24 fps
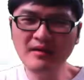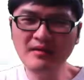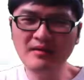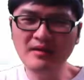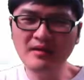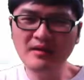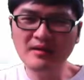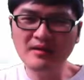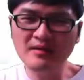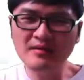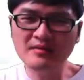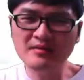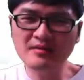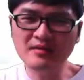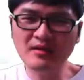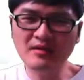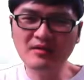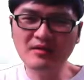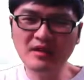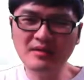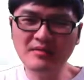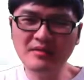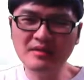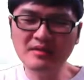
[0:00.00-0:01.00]
Okay,
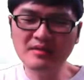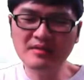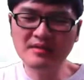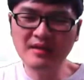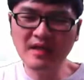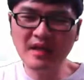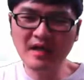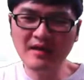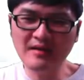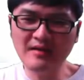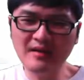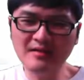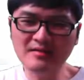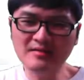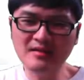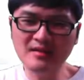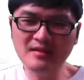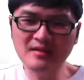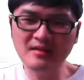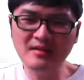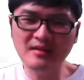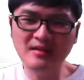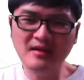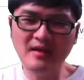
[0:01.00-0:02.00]
so let me just
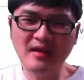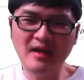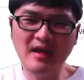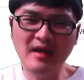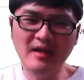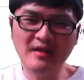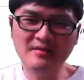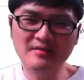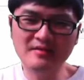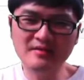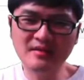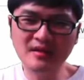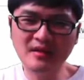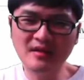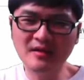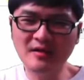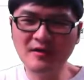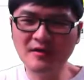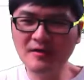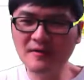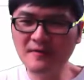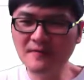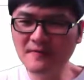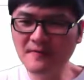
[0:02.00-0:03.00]
edit
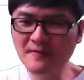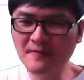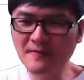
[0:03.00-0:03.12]
and